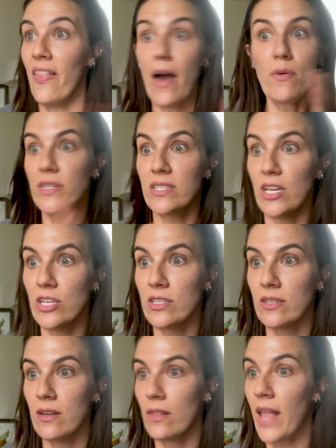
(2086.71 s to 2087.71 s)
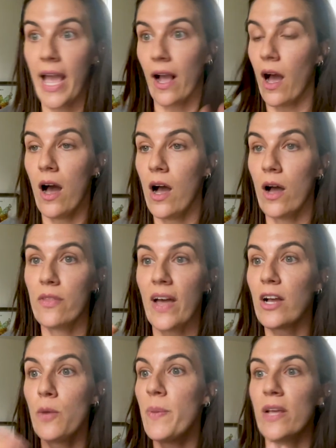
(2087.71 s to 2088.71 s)
that was like,
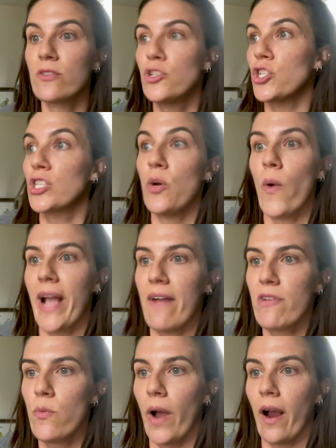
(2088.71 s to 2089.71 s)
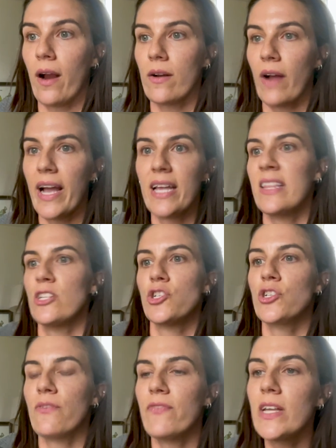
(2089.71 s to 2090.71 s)
that could be just going everywhere, right? And that
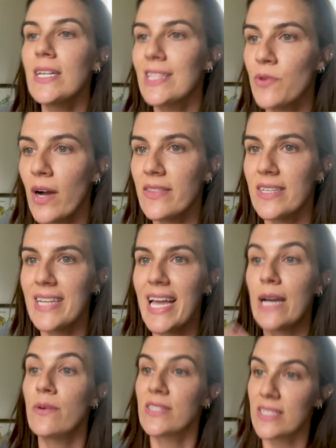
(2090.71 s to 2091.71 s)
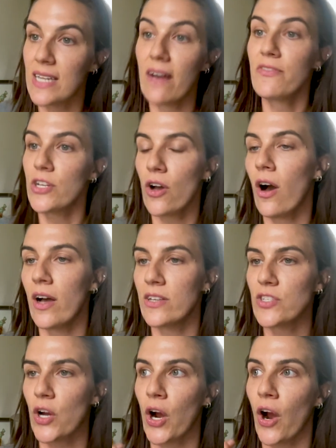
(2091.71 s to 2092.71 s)
she could feel it throughout the day. It was enough to
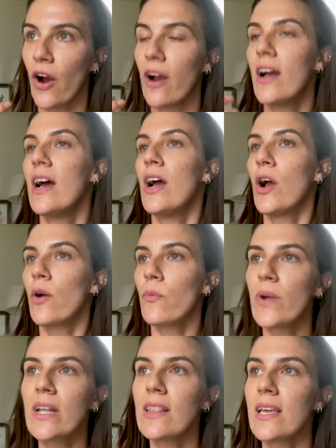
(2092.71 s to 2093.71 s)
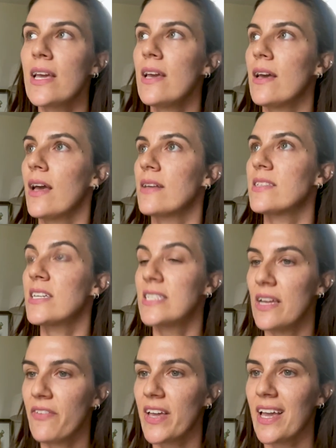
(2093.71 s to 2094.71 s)
cause her really
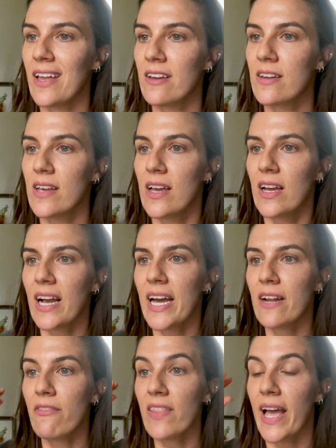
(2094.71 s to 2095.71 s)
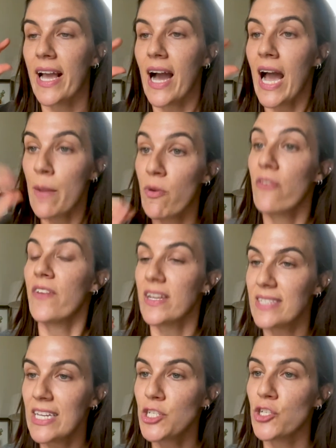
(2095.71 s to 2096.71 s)
significant kind of like
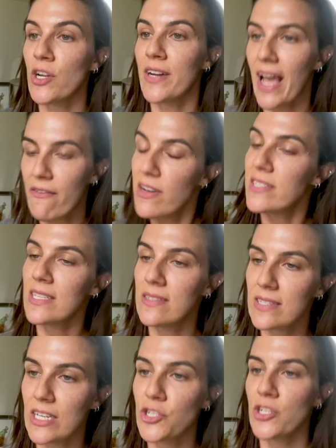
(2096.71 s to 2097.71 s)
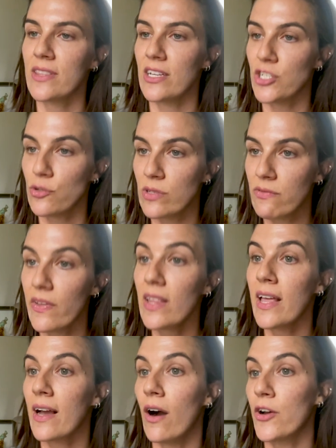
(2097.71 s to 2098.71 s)
hyperfixation on every sensation then she was
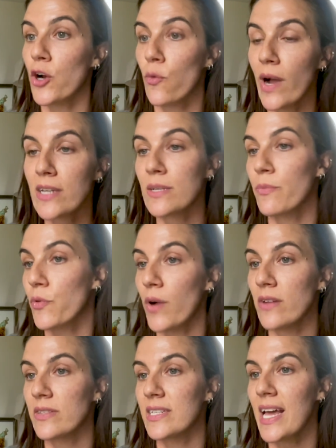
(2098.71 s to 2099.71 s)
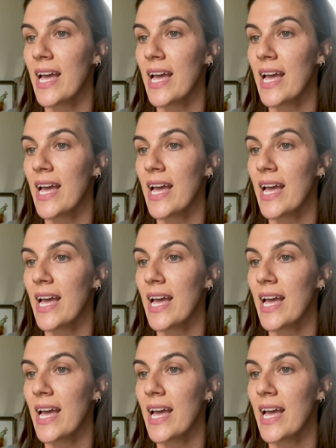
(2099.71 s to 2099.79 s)
feeling on her rectum throughout the